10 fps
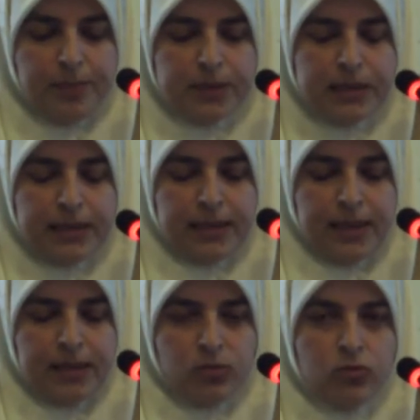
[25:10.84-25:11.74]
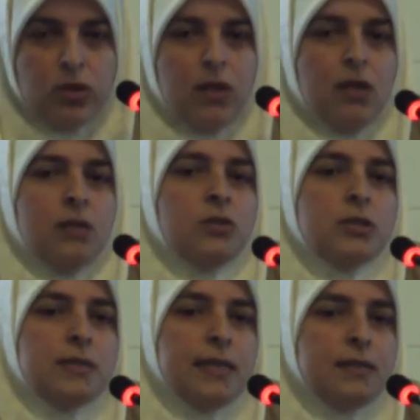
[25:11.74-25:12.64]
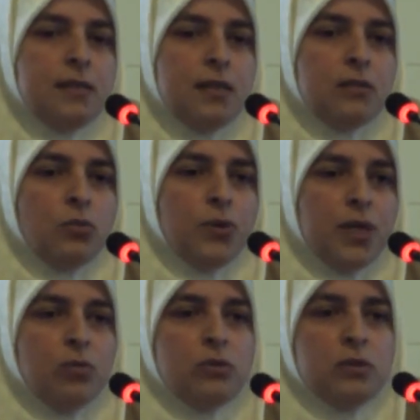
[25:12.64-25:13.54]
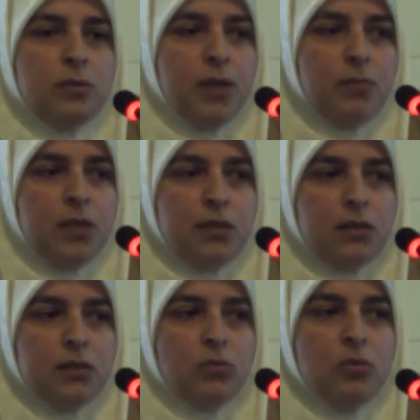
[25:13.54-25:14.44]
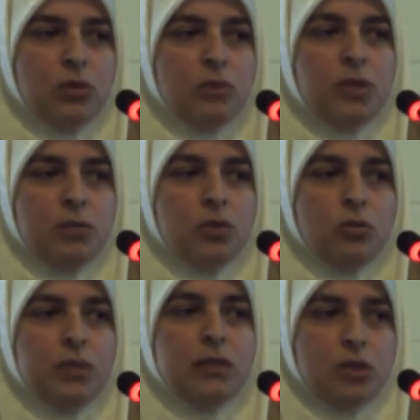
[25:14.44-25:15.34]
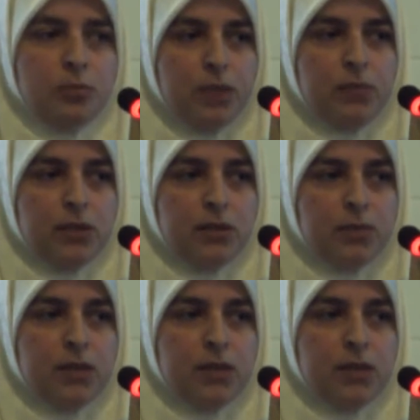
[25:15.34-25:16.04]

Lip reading: maps, and to understand that without a public we will not be able to build a republic.